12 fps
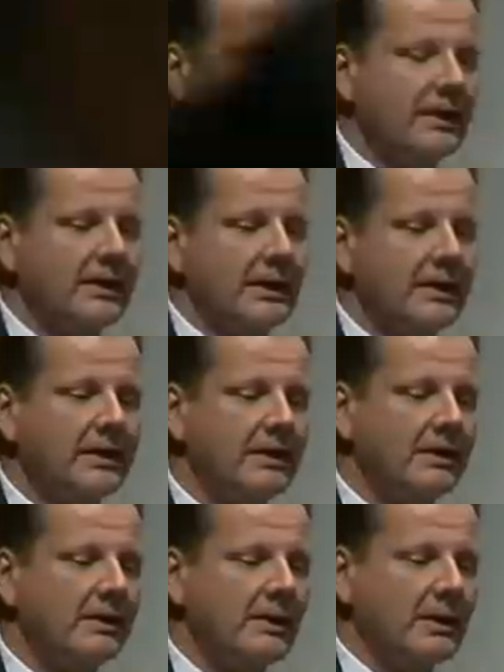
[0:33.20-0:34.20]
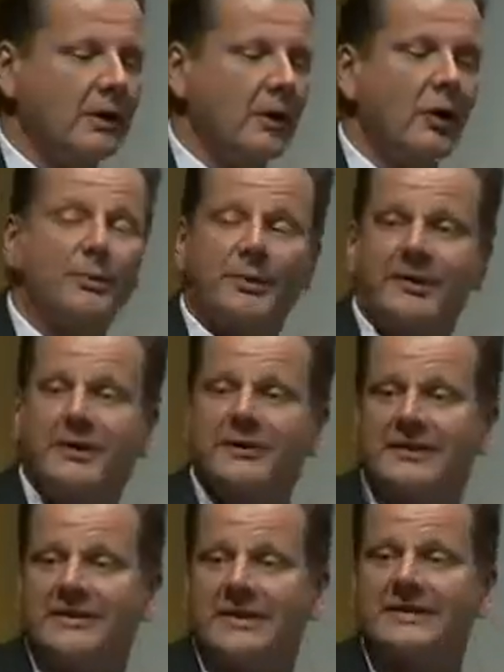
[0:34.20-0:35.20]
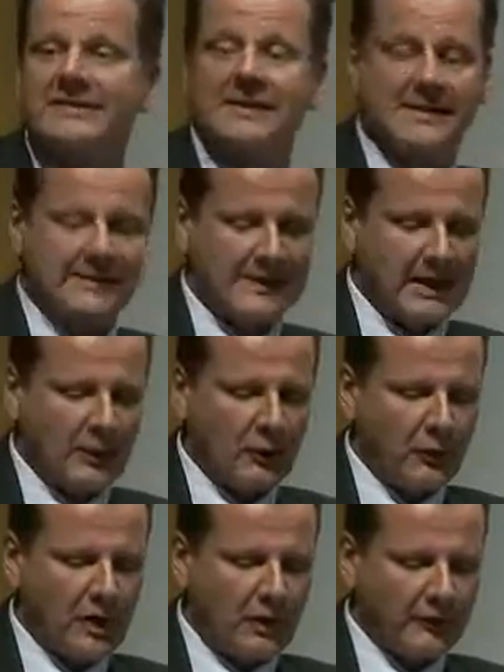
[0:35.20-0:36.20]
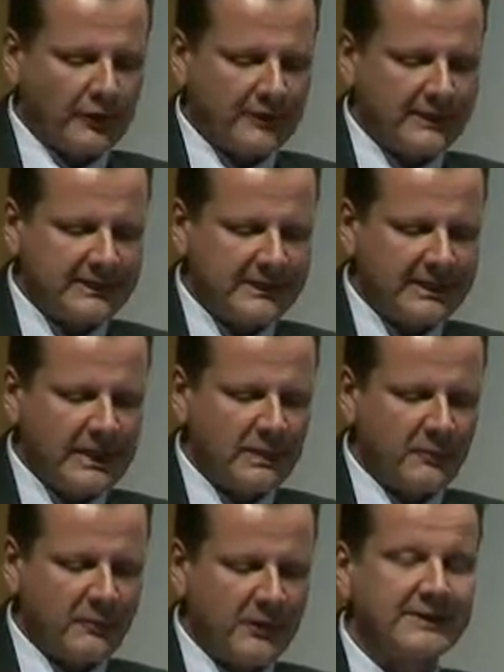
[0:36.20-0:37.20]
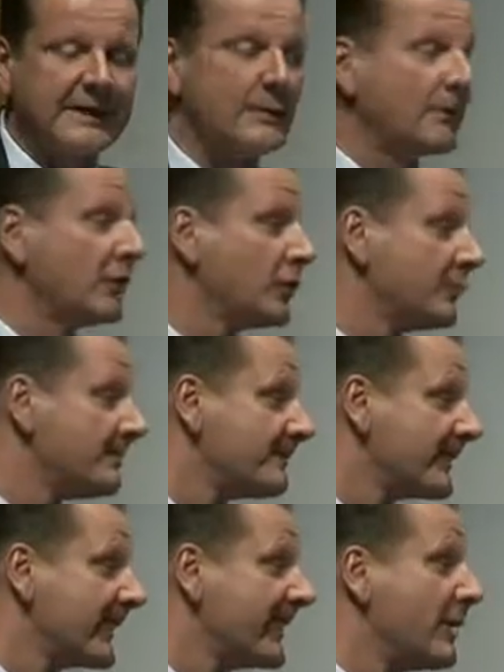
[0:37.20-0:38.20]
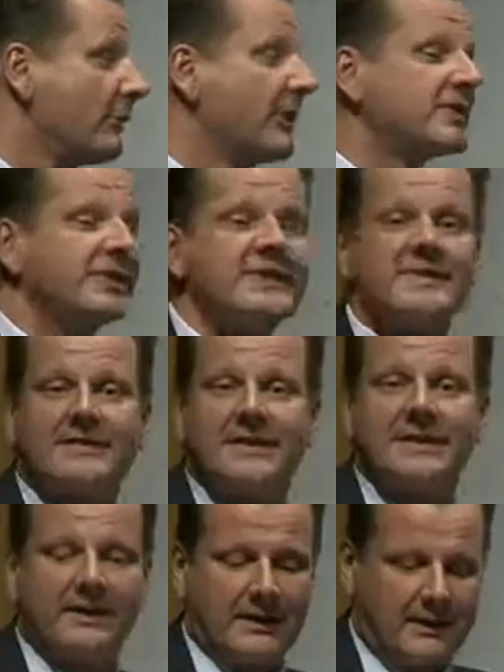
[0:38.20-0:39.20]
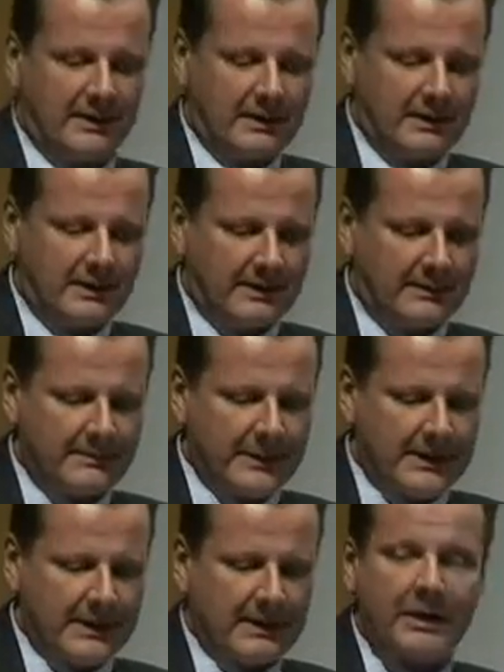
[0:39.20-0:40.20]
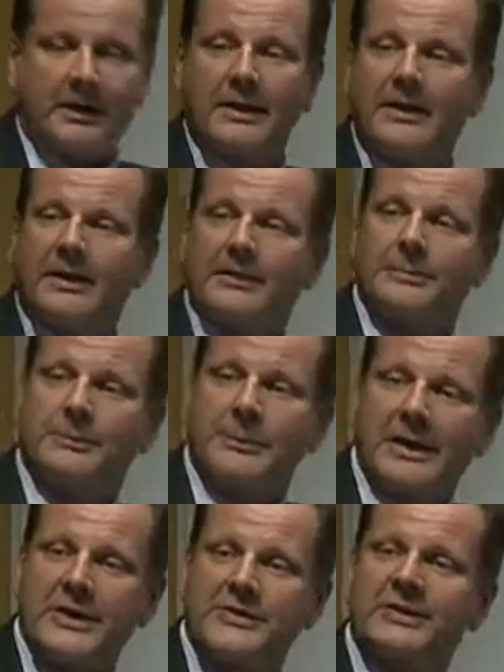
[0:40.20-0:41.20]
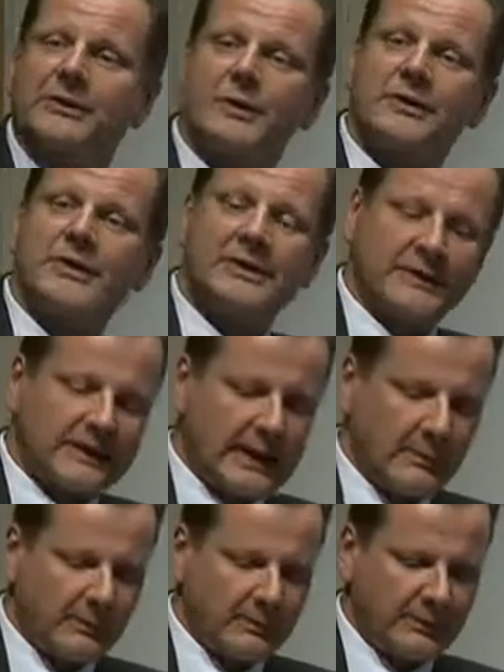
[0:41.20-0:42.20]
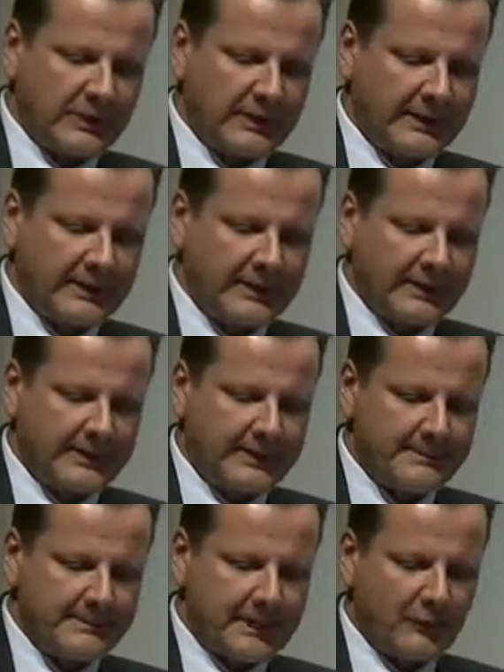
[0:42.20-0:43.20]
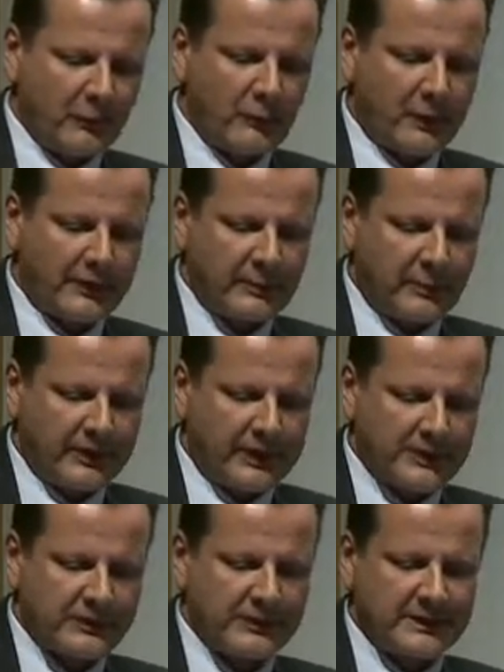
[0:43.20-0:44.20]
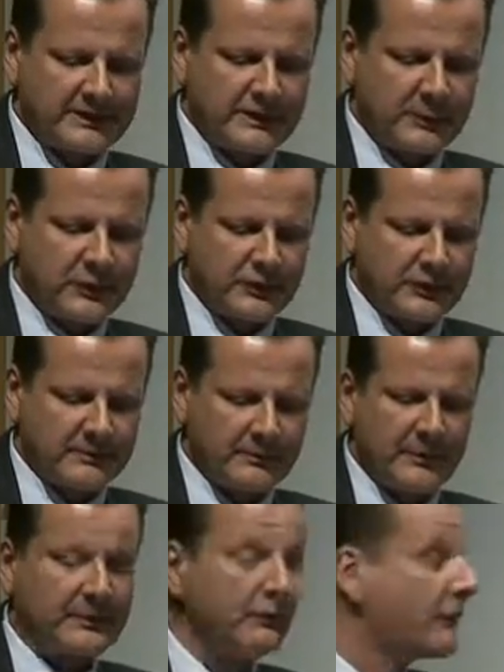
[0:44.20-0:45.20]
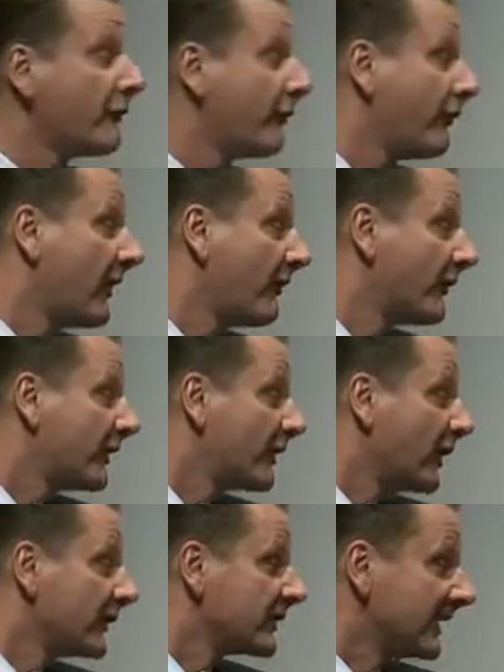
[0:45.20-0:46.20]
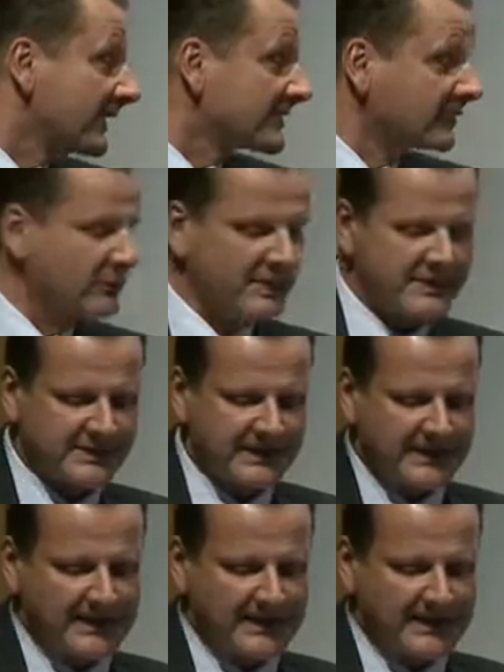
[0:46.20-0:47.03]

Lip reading: Inge Opril. She is the CIO of TMVW, which is the Belgian utility company for water production, distribution, with over 500,000 customers